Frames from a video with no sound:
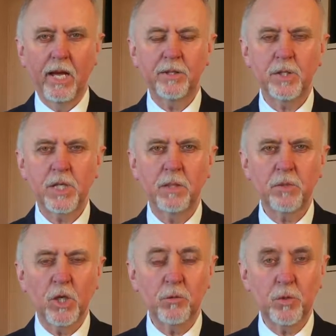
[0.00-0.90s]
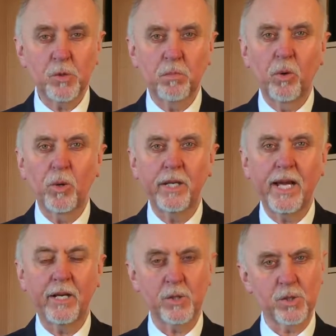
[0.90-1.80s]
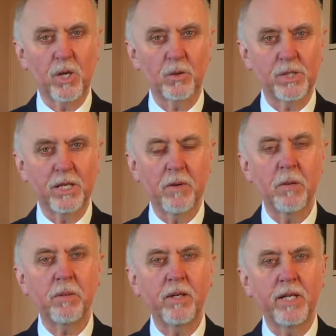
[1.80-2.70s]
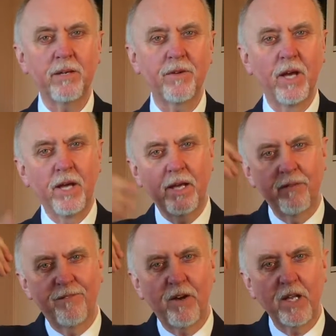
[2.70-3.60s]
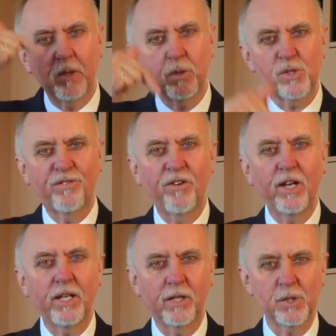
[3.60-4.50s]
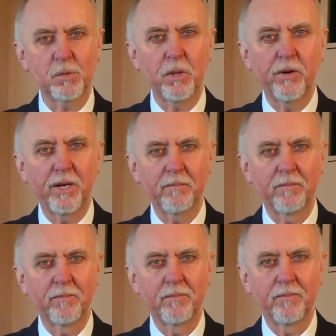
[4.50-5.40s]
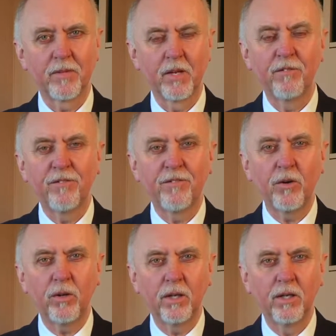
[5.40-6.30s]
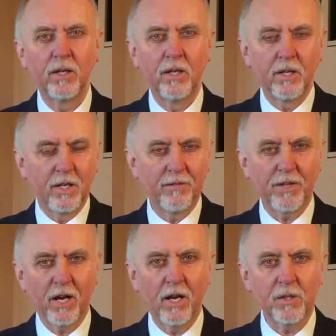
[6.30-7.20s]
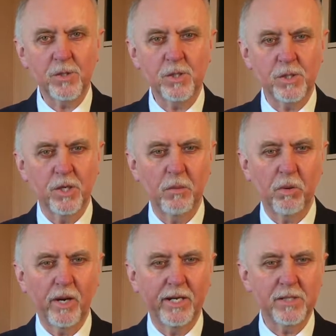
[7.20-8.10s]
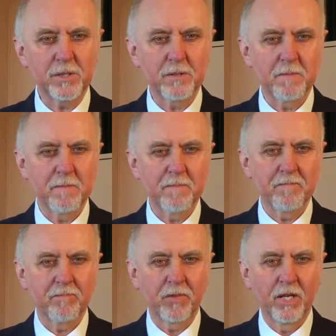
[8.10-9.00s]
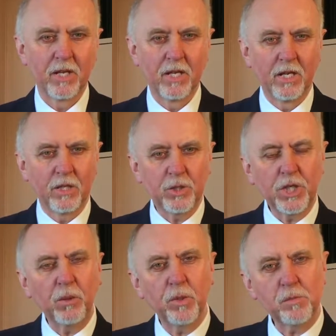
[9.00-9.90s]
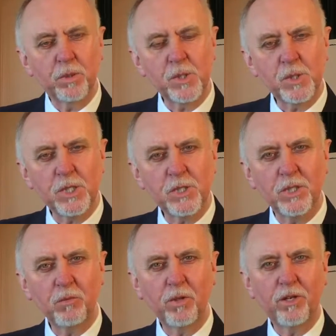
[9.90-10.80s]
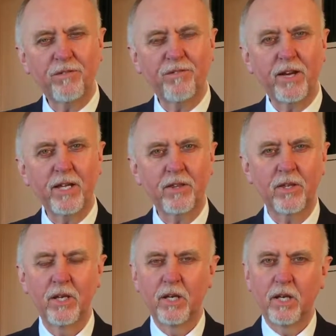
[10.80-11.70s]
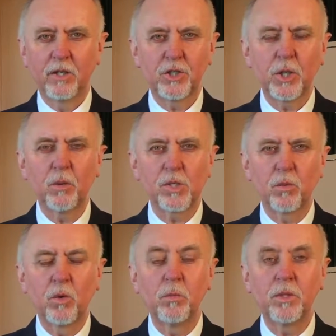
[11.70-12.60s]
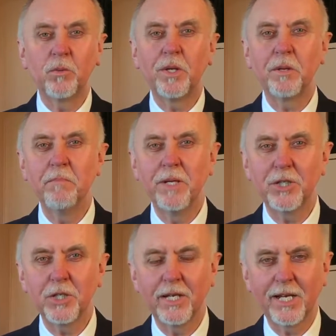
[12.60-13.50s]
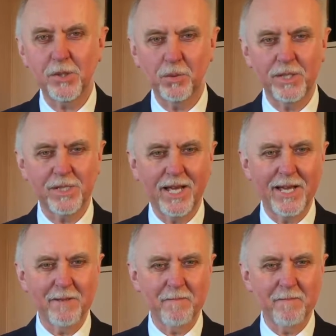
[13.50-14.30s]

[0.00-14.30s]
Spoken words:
At the same time she was pouring out her soul to him, I believe Father was filling her spirit full of the answer to her prayers. She was persistent with her faith, and she was a woman with a mission, as we say.